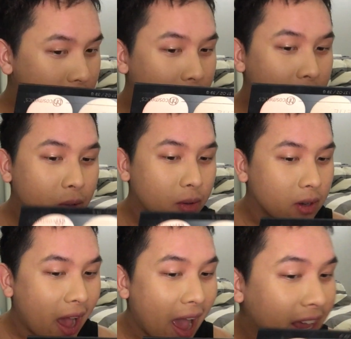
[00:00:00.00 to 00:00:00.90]

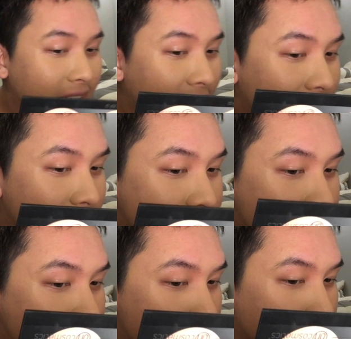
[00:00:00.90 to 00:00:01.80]
Dude, I can't even
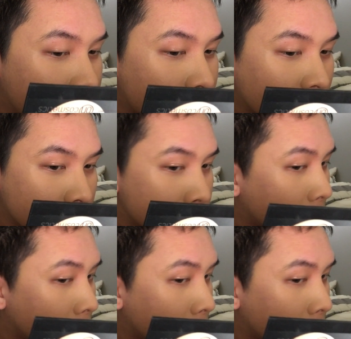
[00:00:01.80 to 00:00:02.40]
see my fucking